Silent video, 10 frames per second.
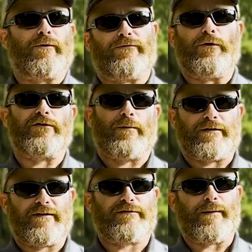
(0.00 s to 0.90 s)
refused to
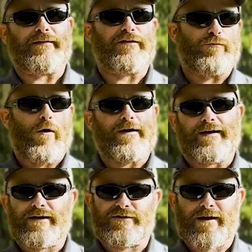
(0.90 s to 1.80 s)
participate in this Walking
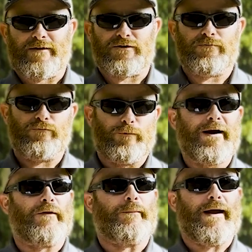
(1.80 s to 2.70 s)
Dead challenge.
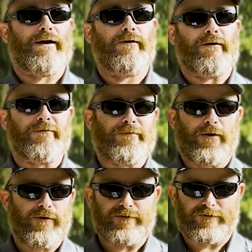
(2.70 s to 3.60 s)
Regular Baker, if
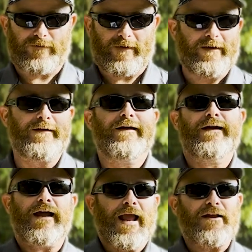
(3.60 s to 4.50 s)
there is such a thing,
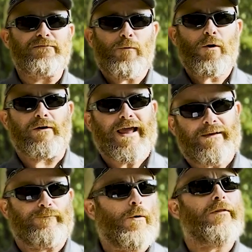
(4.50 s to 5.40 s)
is more
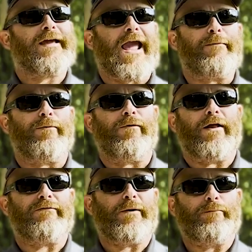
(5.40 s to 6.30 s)
than capable
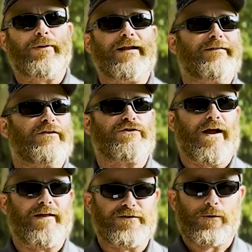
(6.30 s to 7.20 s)
of completing this
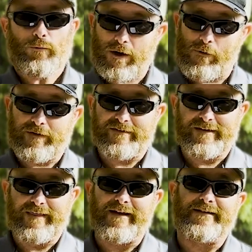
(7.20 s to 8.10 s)
challenge, and we're going to
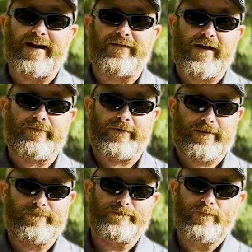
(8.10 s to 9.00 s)
see that today, thankfully.
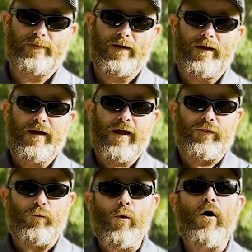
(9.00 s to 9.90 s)

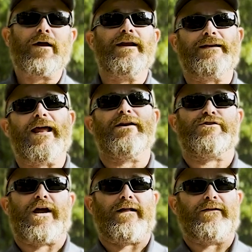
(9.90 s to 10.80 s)
The Walking Dead
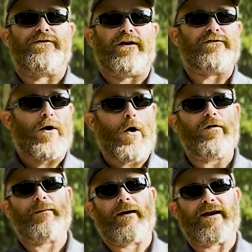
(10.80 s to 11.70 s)
challenge is
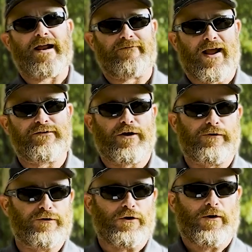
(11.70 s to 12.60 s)
all about advancing on
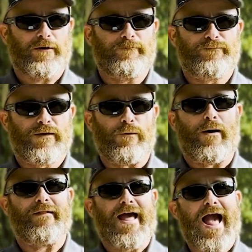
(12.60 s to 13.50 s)
your target
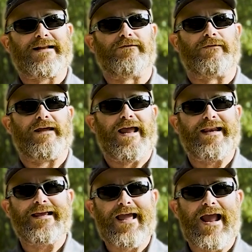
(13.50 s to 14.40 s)
while actively
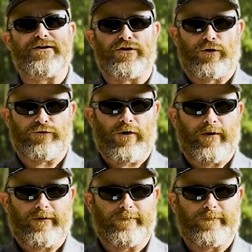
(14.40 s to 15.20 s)
engaging your target.